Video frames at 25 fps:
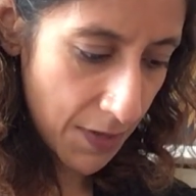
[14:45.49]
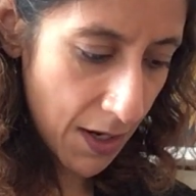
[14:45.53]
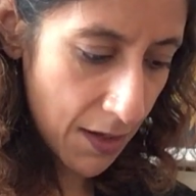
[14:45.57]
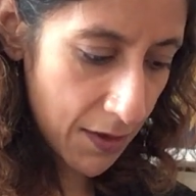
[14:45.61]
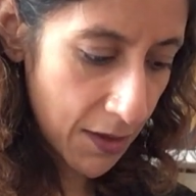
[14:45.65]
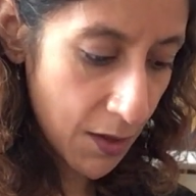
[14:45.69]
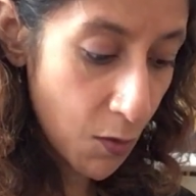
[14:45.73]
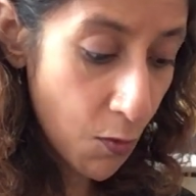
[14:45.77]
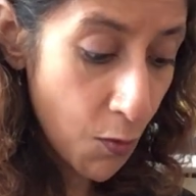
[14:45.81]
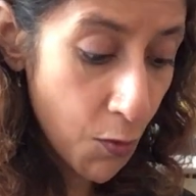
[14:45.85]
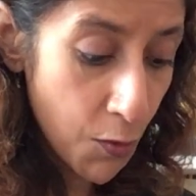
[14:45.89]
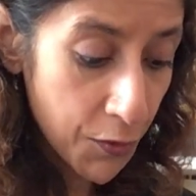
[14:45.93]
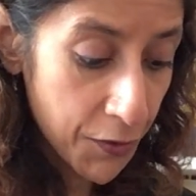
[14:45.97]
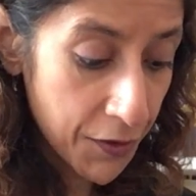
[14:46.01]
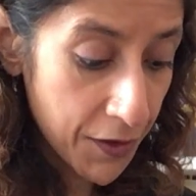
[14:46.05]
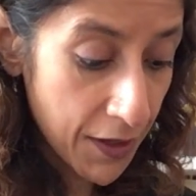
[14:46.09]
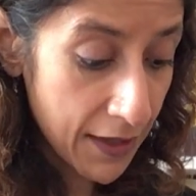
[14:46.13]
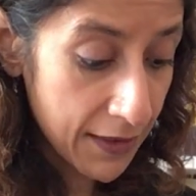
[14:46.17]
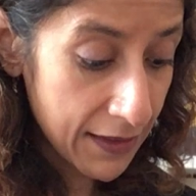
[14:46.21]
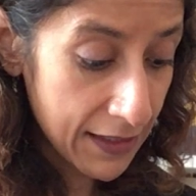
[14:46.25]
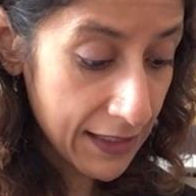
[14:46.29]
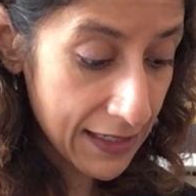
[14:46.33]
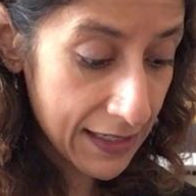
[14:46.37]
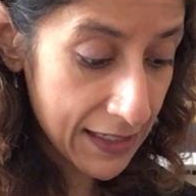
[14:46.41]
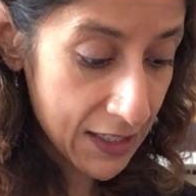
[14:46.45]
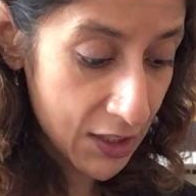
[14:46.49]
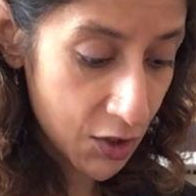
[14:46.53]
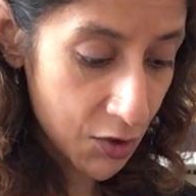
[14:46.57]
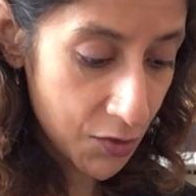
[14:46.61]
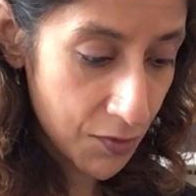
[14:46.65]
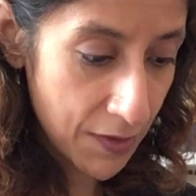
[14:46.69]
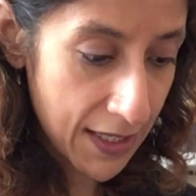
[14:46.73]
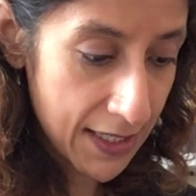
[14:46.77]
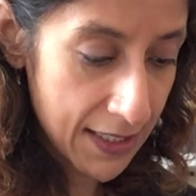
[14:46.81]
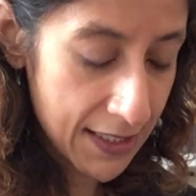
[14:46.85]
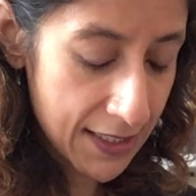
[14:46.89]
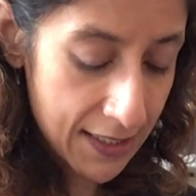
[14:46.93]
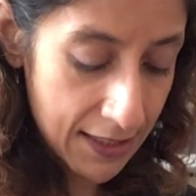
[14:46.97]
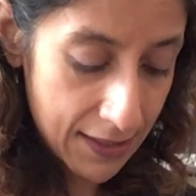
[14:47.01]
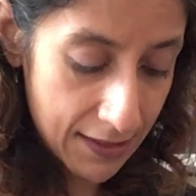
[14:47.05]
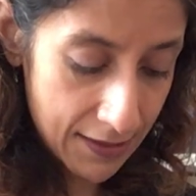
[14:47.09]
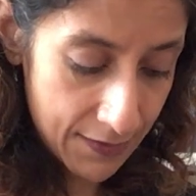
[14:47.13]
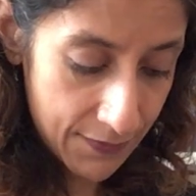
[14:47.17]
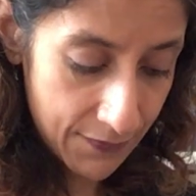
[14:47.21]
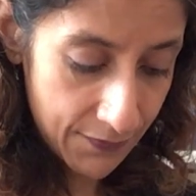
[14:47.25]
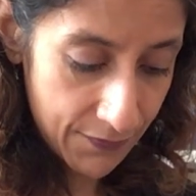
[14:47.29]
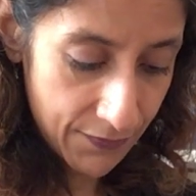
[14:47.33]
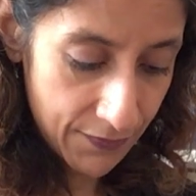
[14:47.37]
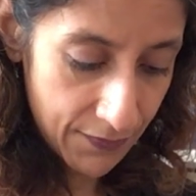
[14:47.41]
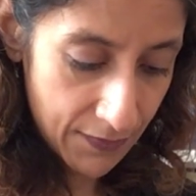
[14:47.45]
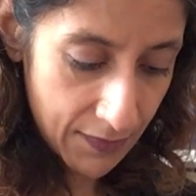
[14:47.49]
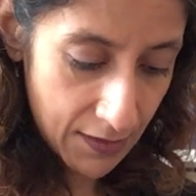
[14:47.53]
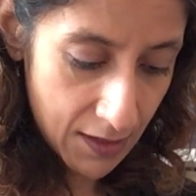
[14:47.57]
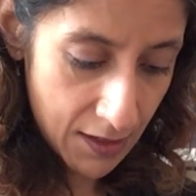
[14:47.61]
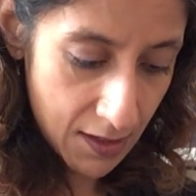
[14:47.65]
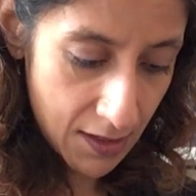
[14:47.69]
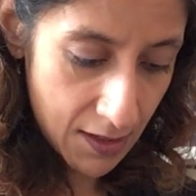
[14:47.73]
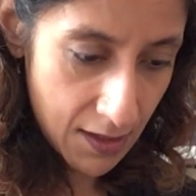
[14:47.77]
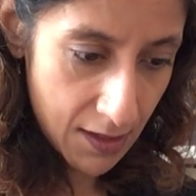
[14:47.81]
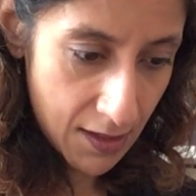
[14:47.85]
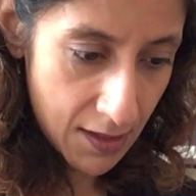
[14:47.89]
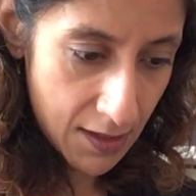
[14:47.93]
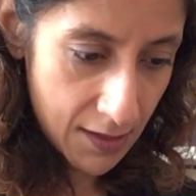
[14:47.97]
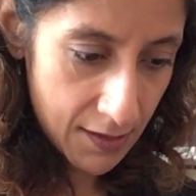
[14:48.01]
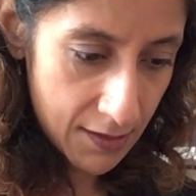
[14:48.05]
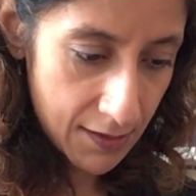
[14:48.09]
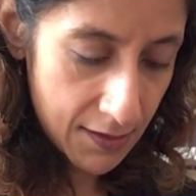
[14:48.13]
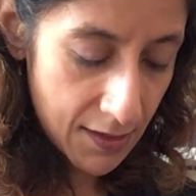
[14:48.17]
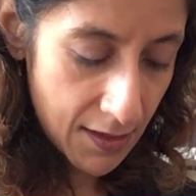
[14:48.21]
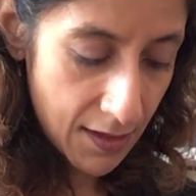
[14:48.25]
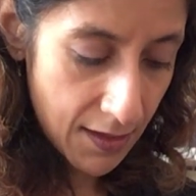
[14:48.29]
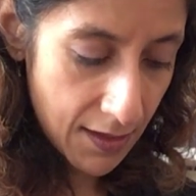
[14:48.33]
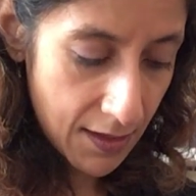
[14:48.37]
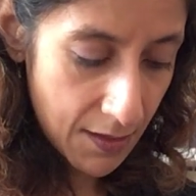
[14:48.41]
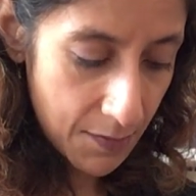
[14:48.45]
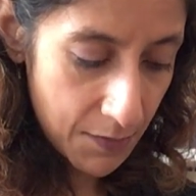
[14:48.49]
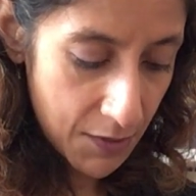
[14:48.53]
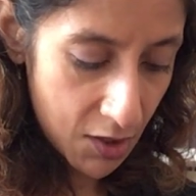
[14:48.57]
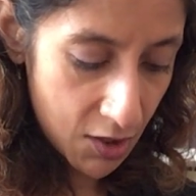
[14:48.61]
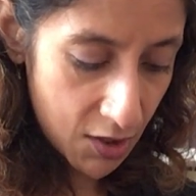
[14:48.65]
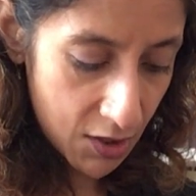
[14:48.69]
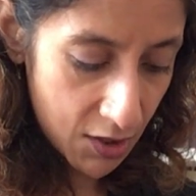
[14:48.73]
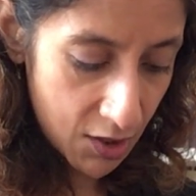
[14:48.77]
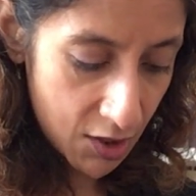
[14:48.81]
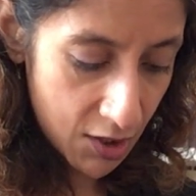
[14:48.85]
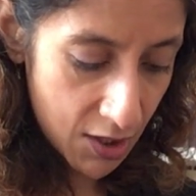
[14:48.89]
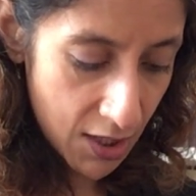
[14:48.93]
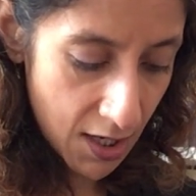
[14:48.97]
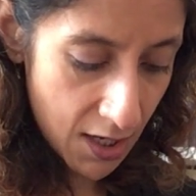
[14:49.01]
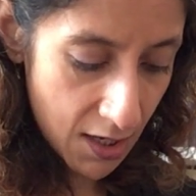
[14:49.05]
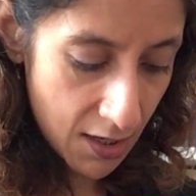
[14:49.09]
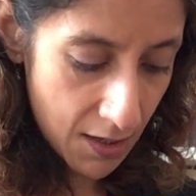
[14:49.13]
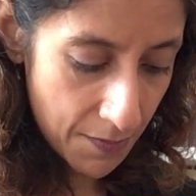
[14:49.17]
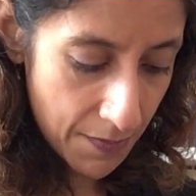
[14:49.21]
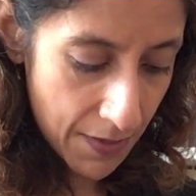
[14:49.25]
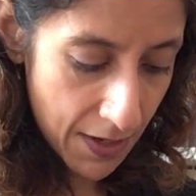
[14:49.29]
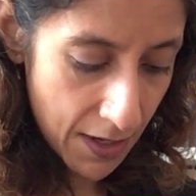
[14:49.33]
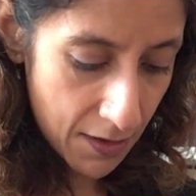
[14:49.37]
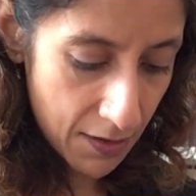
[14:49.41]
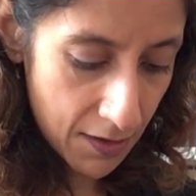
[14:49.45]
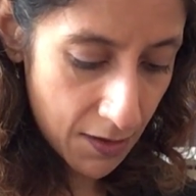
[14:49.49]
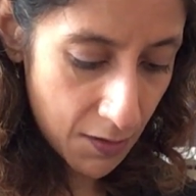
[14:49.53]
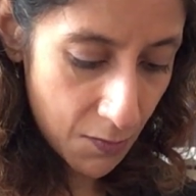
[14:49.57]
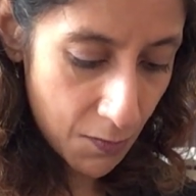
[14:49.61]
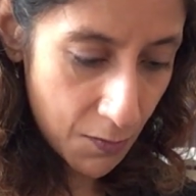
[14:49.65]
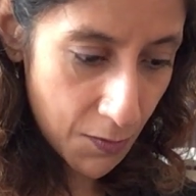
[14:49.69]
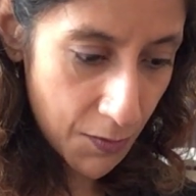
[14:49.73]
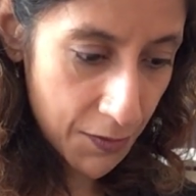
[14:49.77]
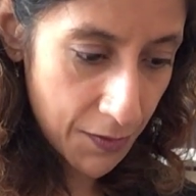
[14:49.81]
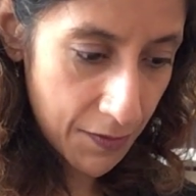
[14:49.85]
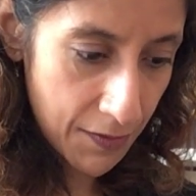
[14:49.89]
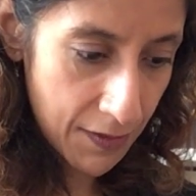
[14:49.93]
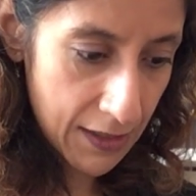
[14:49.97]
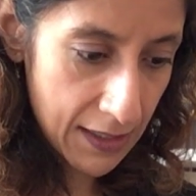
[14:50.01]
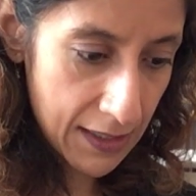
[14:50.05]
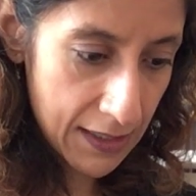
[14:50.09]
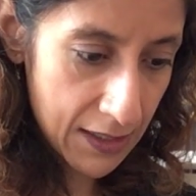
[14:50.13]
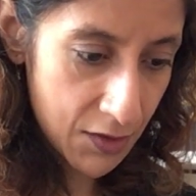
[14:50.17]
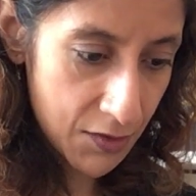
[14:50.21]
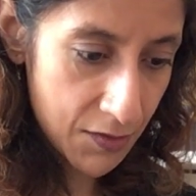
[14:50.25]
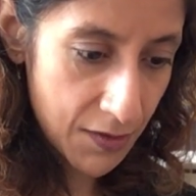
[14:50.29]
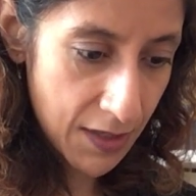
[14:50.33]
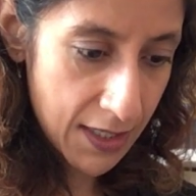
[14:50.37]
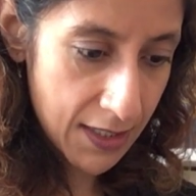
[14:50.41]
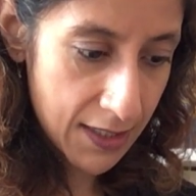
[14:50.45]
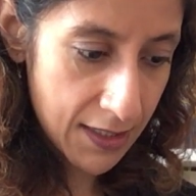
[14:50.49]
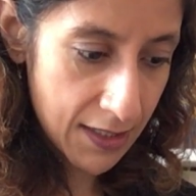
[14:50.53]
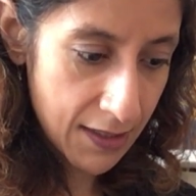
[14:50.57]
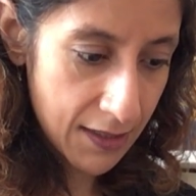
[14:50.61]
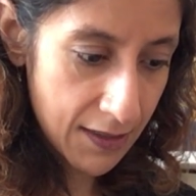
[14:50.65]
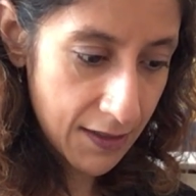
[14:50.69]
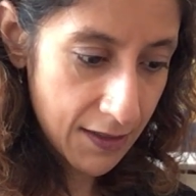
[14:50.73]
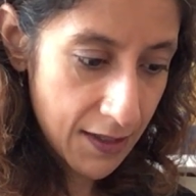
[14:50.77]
The author and the illustrator. So let me just check about the author and the illustrator.